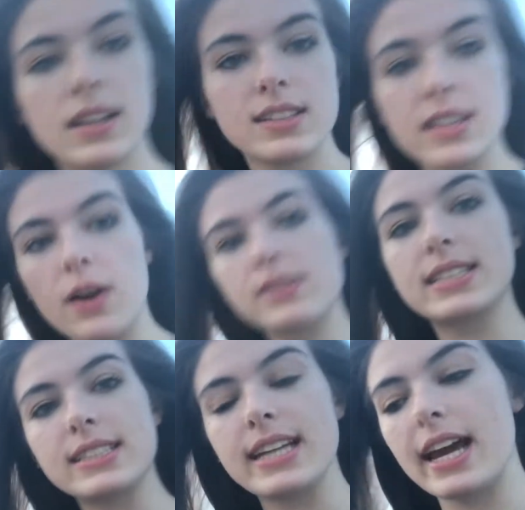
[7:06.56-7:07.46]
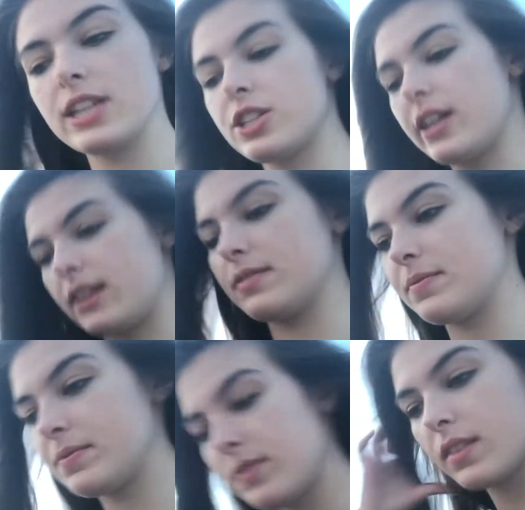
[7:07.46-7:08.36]
So since Angie
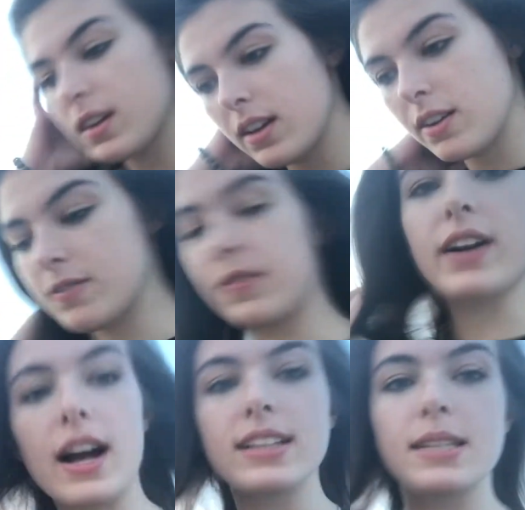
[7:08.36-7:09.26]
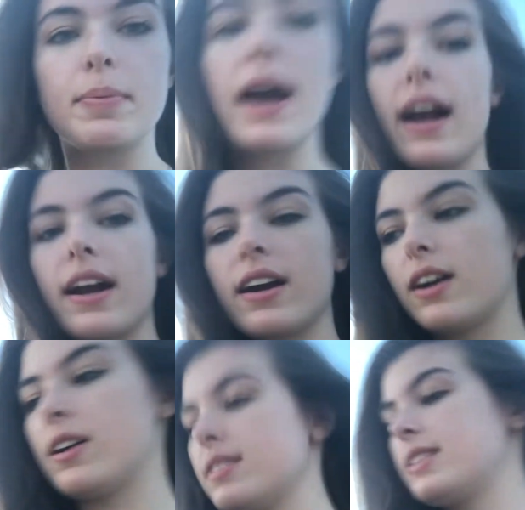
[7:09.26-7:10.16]
forgot to pack
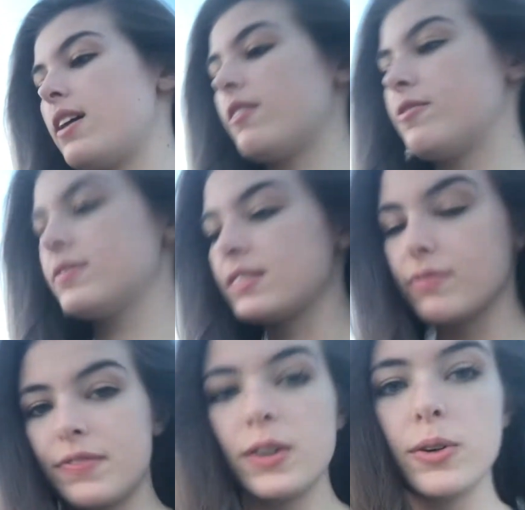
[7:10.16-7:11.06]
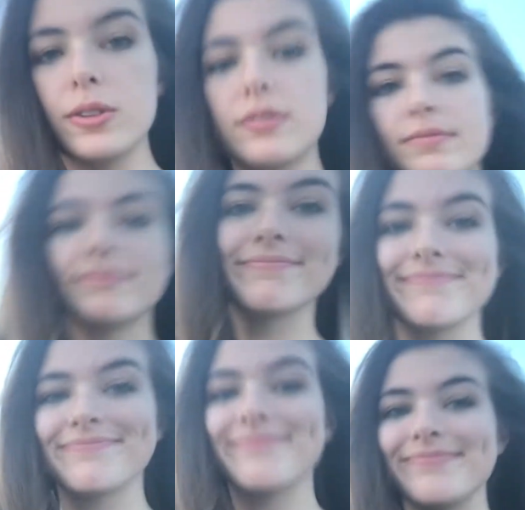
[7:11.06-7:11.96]
herself some food,
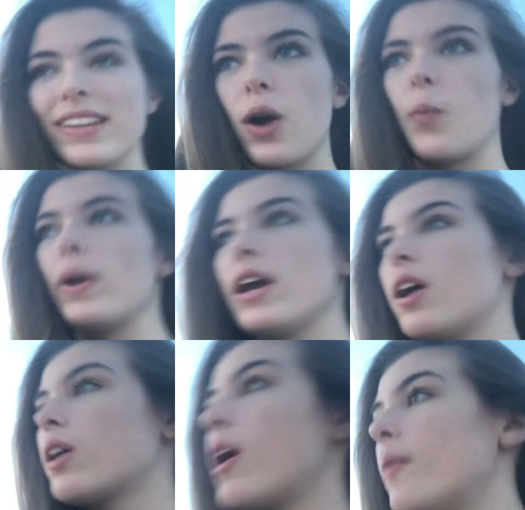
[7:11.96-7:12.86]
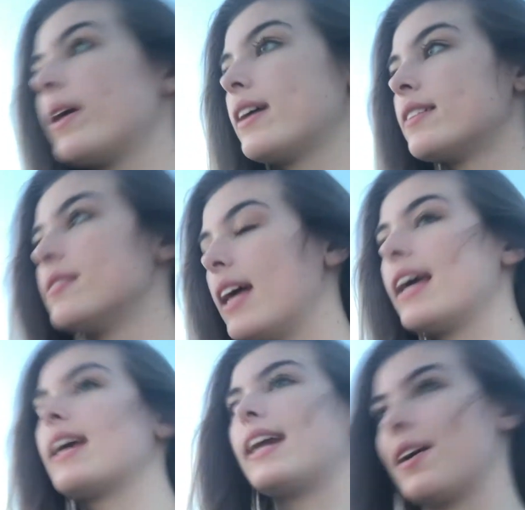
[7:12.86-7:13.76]
we are going and
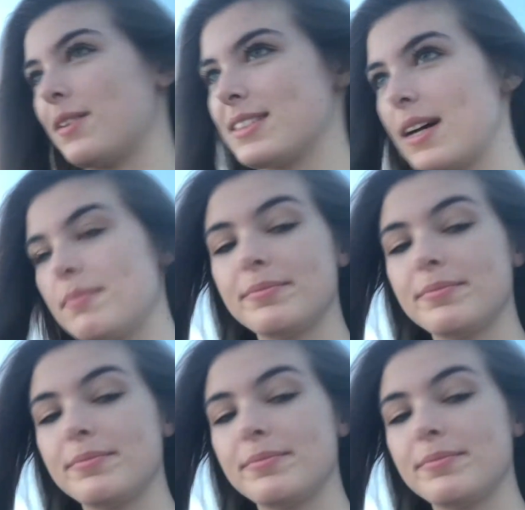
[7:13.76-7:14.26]
getting her some.